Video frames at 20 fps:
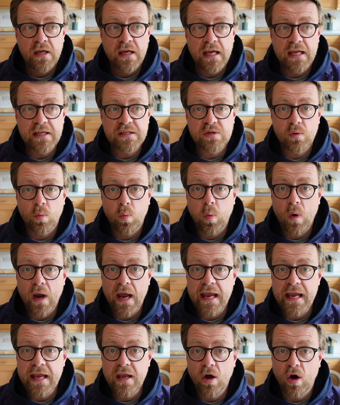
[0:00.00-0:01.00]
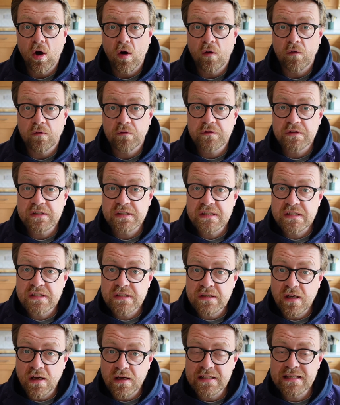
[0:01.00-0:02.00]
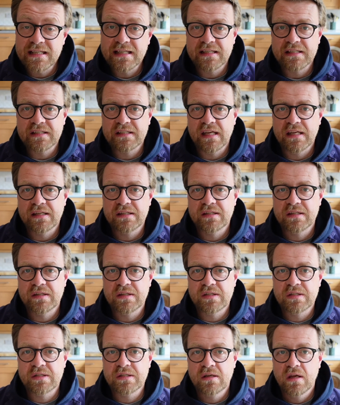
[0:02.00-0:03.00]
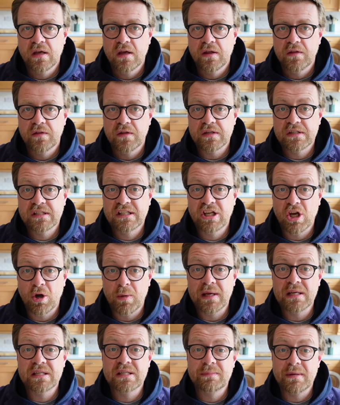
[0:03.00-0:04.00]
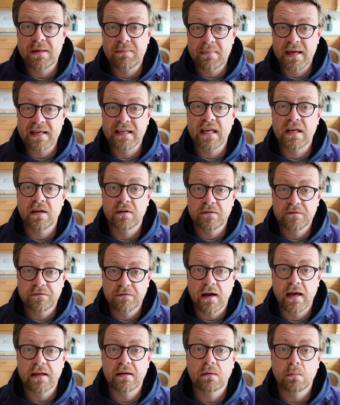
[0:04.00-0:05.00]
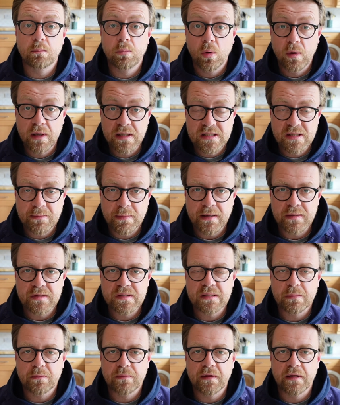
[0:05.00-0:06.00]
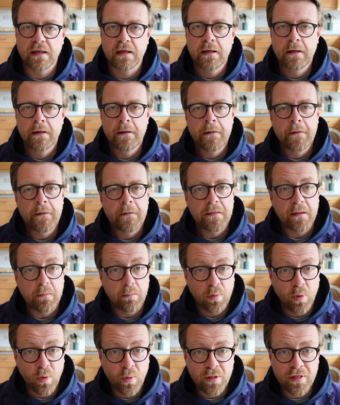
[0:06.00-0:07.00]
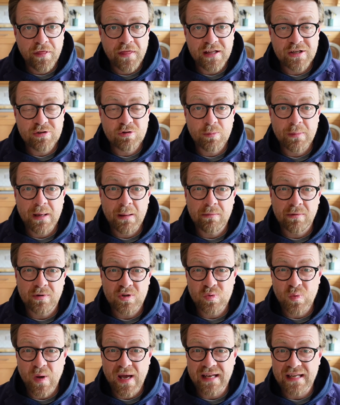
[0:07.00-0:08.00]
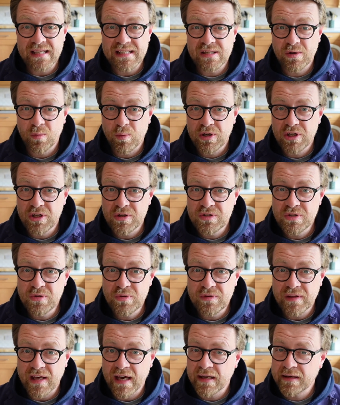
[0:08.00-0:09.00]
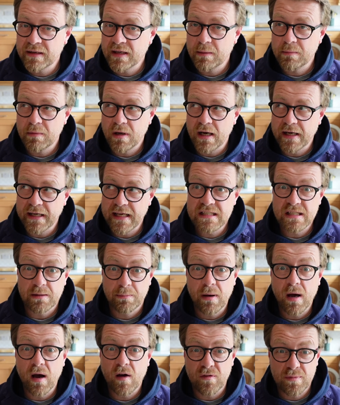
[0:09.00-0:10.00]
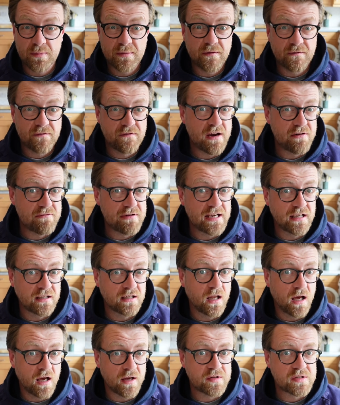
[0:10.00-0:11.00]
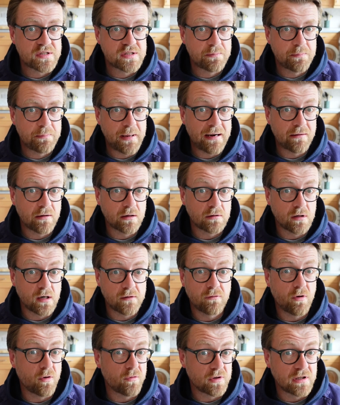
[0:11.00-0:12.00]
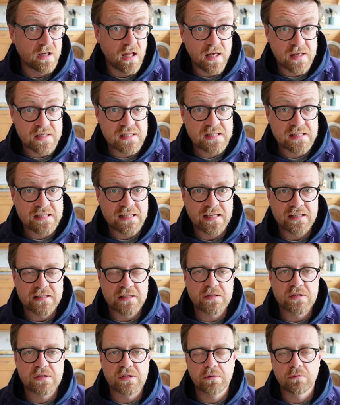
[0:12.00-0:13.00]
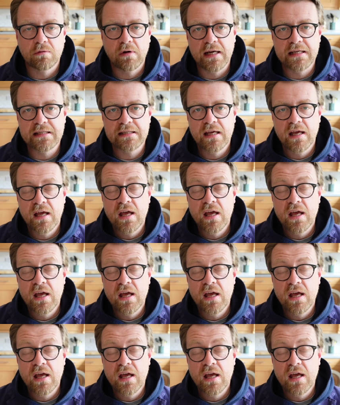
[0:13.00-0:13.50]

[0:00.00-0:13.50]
it's a way of starting a sentence that's going to be making a final point about something. The important thing to remember as well is that when you do that, I guess apart from the very last paragraph or the last sentence you write,